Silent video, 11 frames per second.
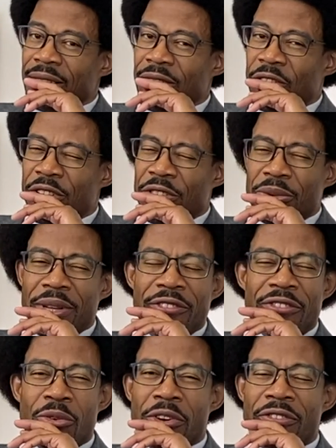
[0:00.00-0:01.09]
Or three,
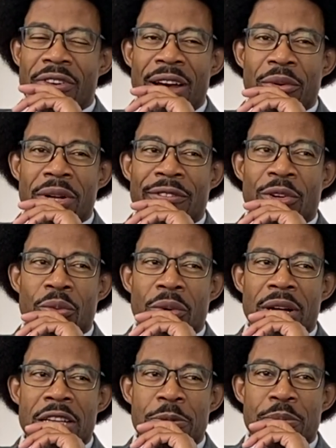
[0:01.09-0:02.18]
four, five, whatever it
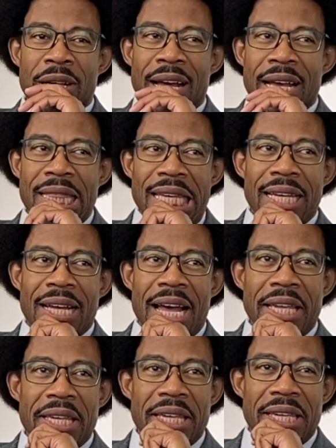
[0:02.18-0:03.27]
was. But I think
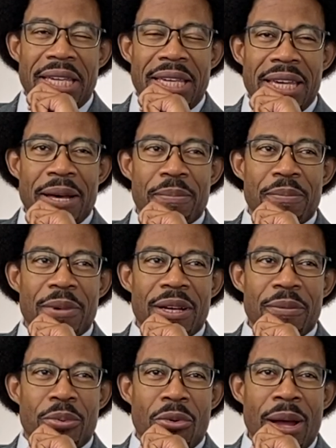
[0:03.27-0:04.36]
I kept
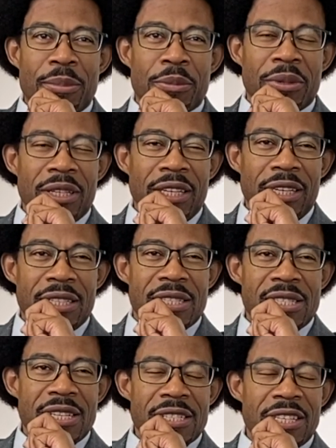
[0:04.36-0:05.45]
probably
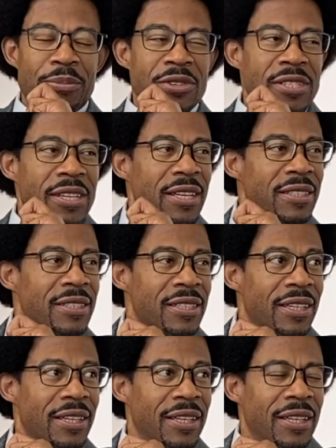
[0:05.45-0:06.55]
sixty percent.
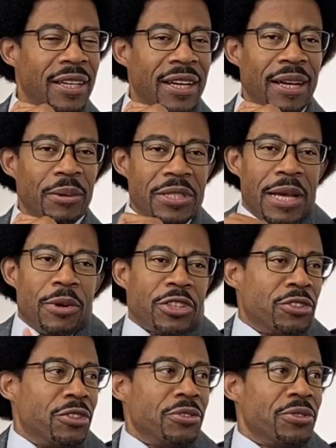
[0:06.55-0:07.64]
Okay. Because um, I bought the
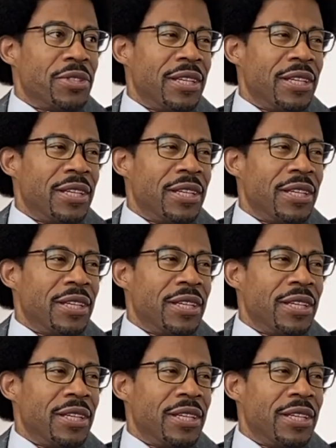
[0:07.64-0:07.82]
tools